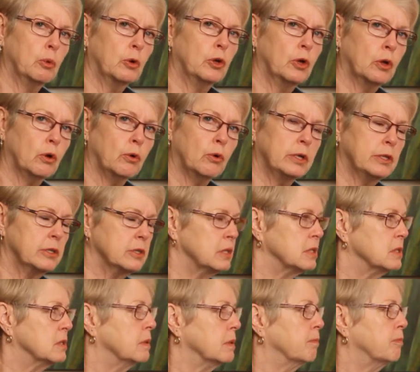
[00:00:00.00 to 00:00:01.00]
And this
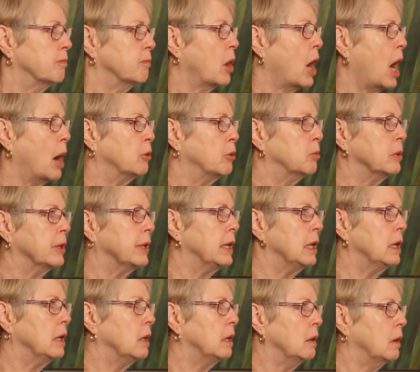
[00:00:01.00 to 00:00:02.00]
is
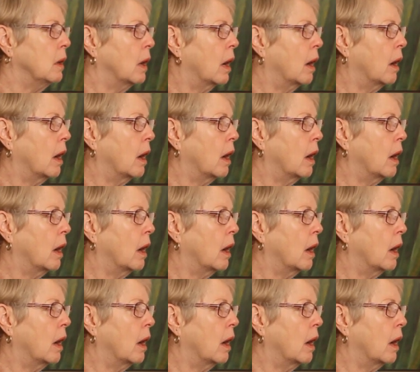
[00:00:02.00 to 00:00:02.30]
probably